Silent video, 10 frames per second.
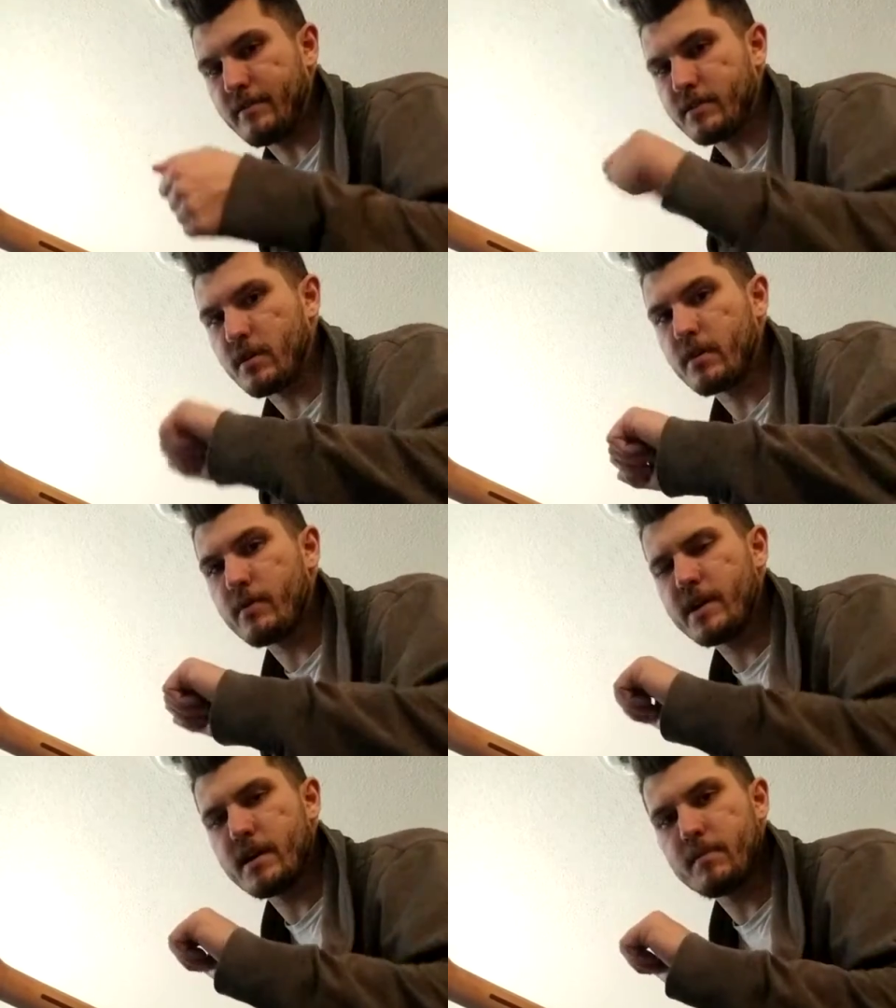If it's all the
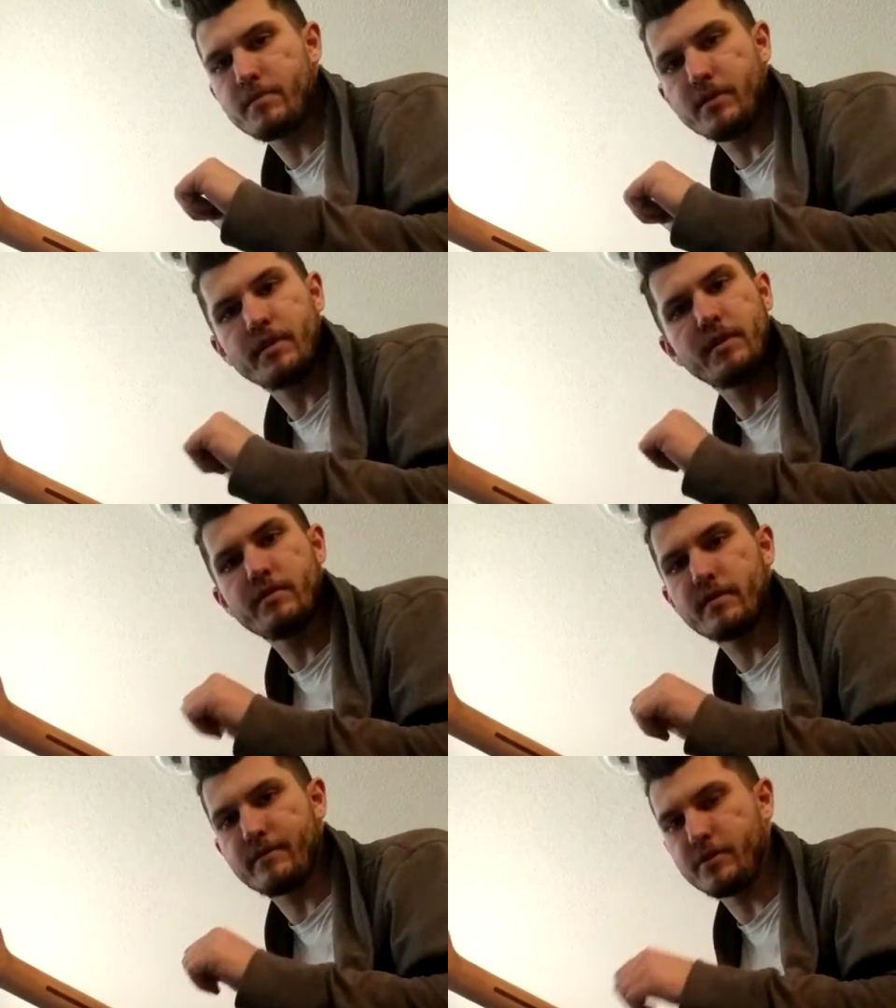way up, you could
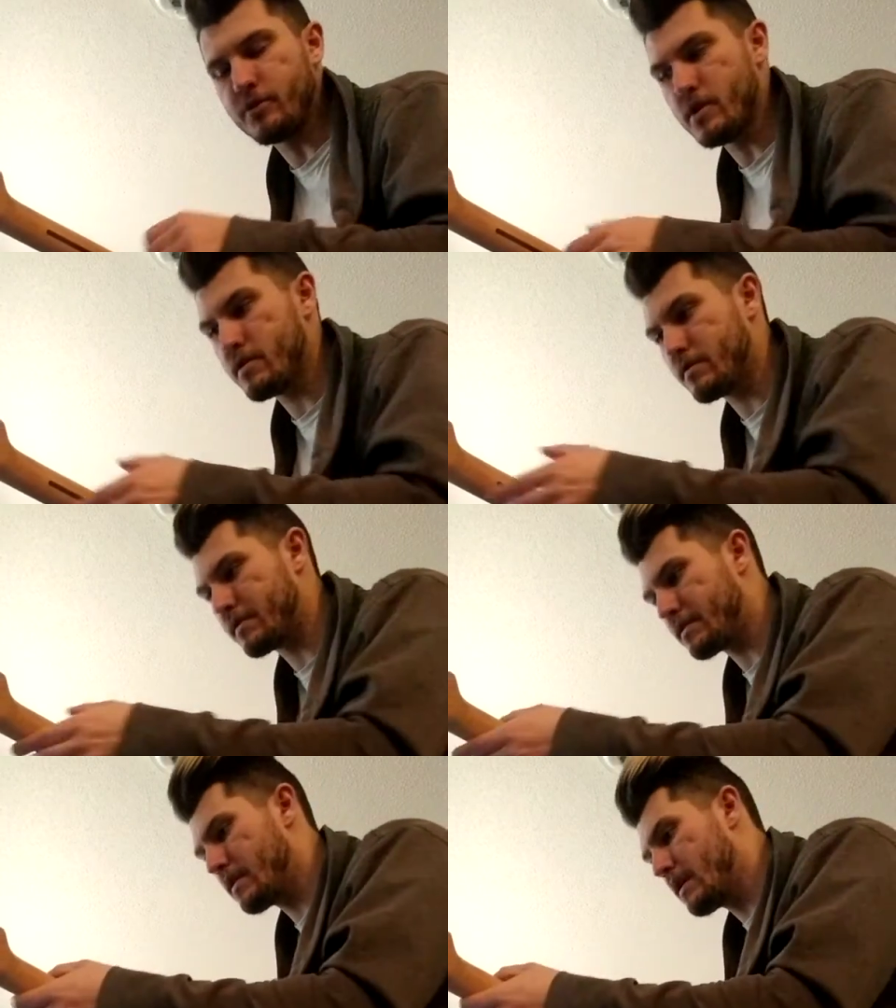use it for
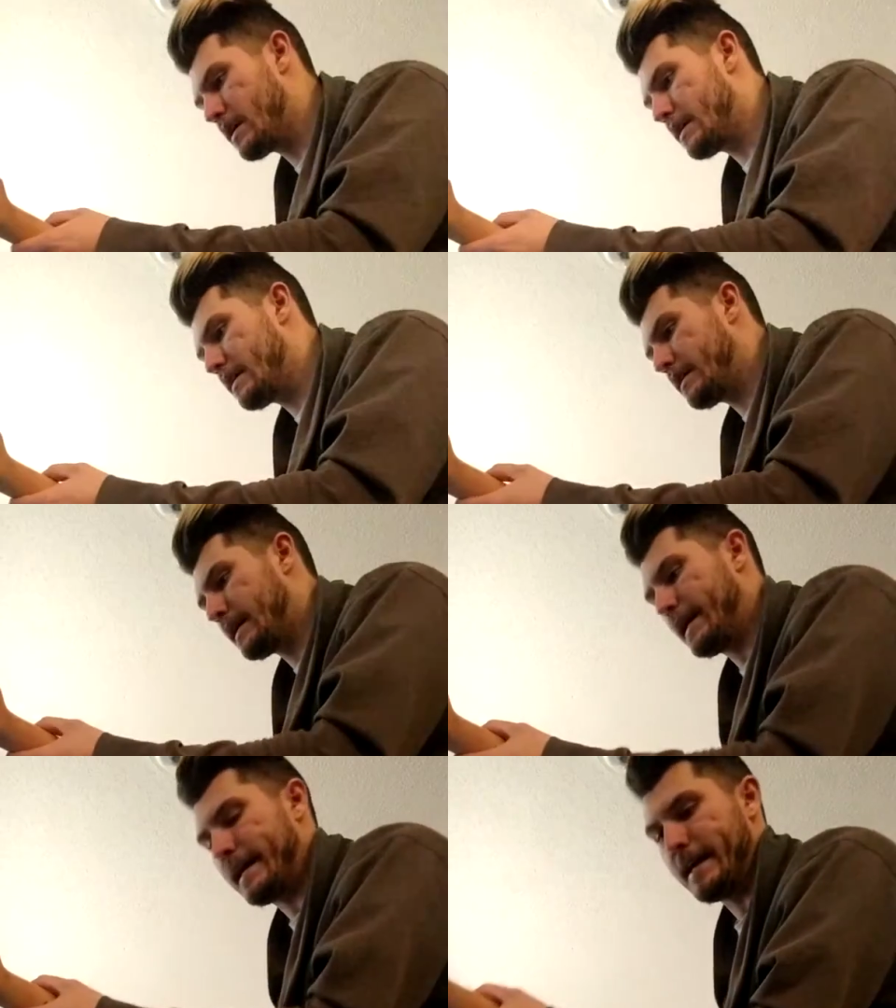drones,
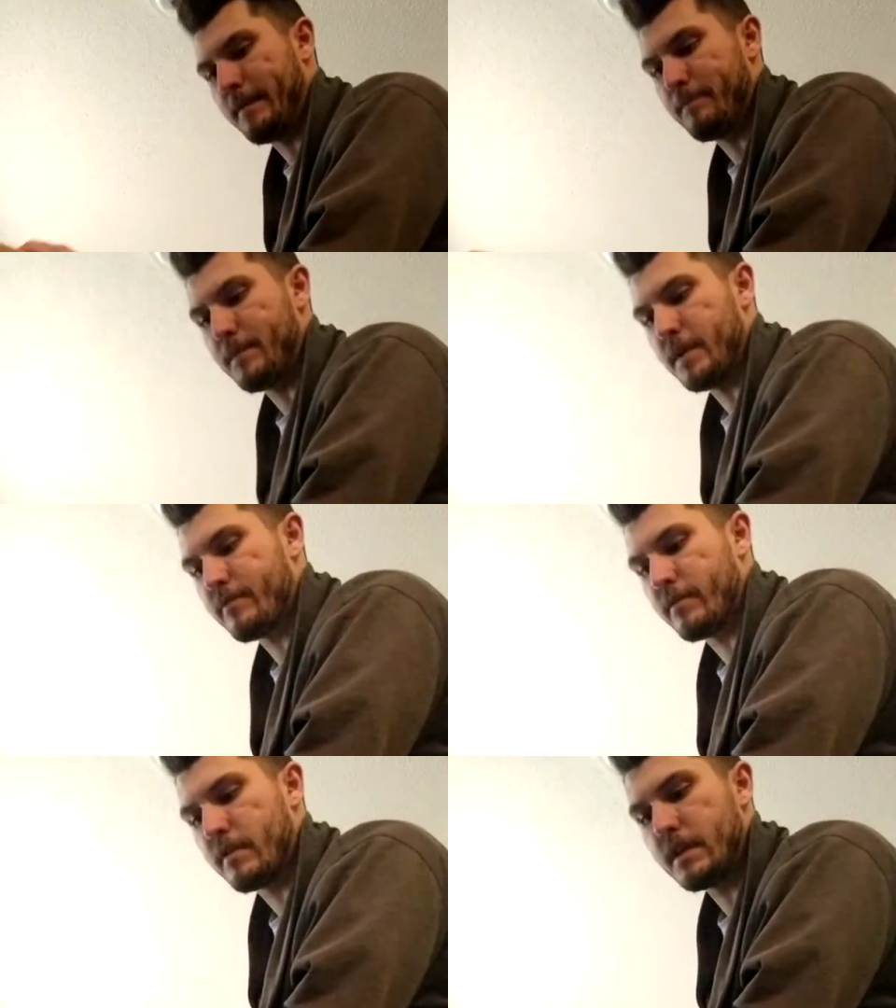but
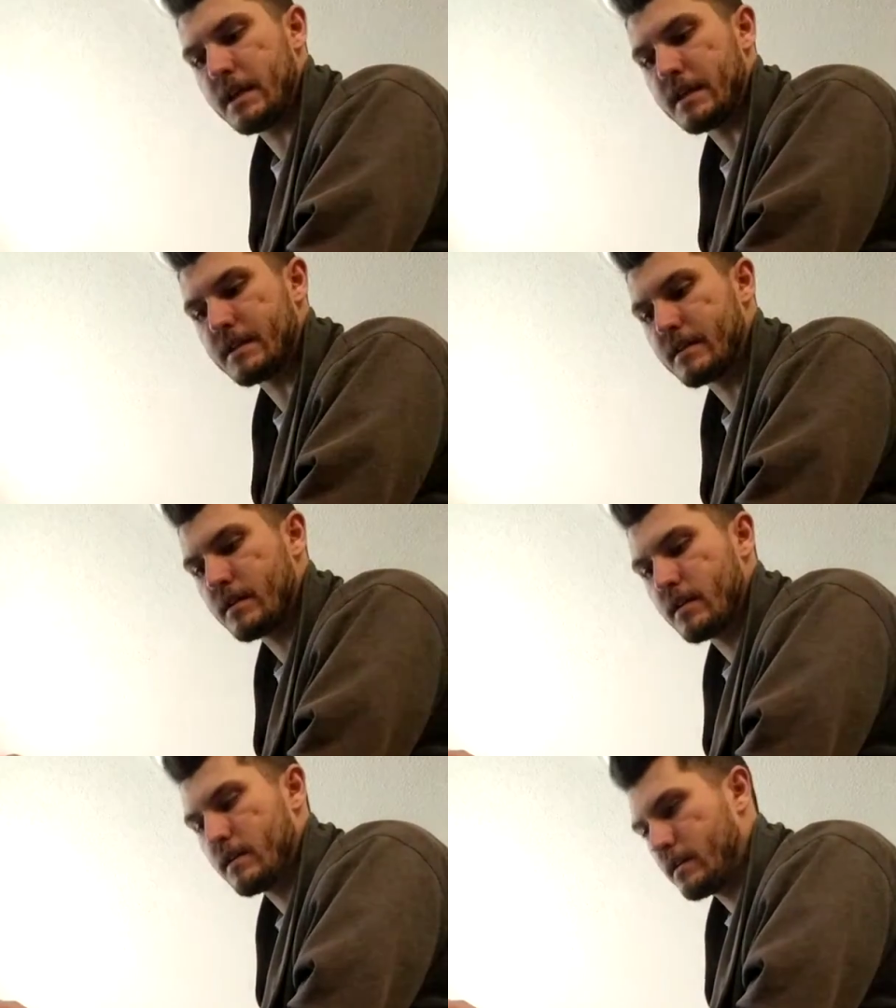for this,
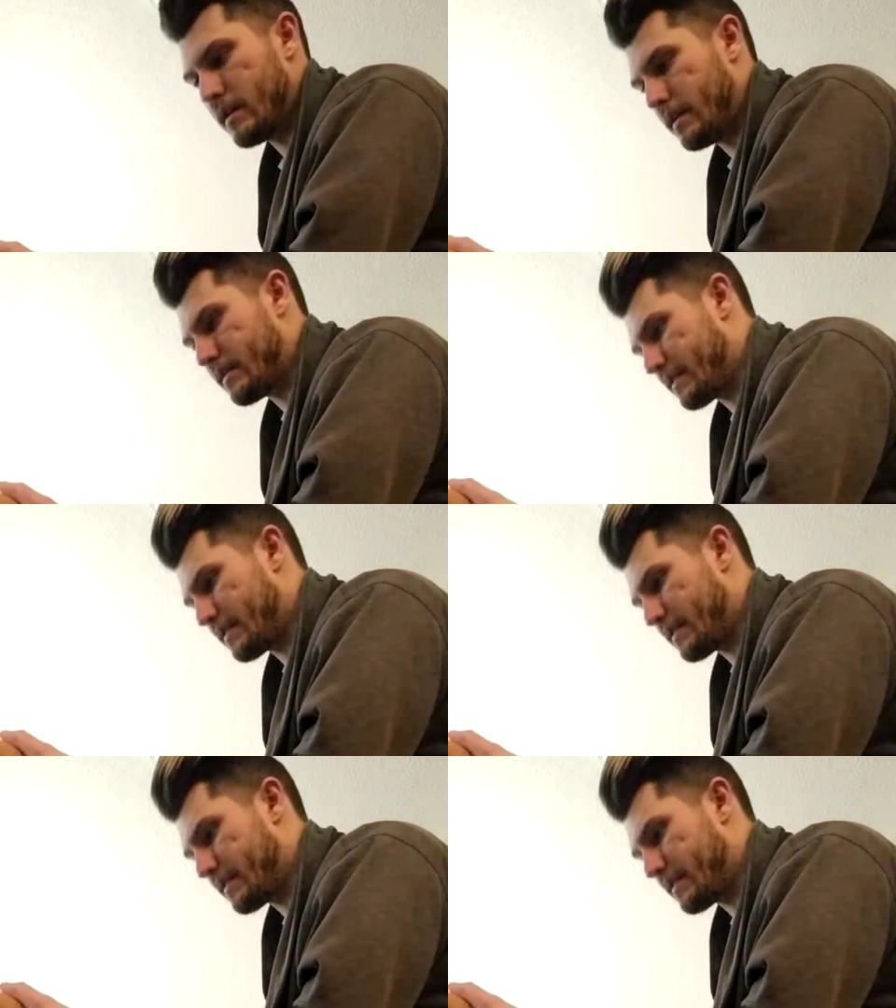it